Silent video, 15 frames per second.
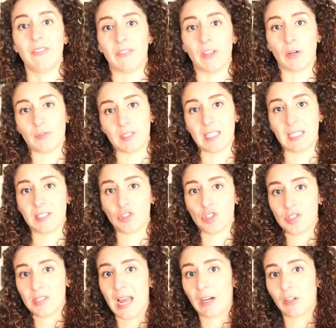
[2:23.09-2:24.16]
then obviously it's
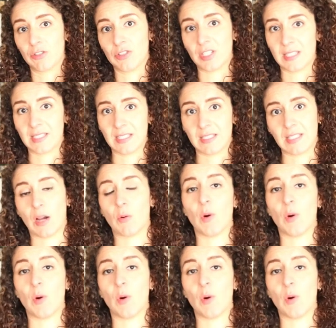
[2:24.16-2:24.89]
just that consistency.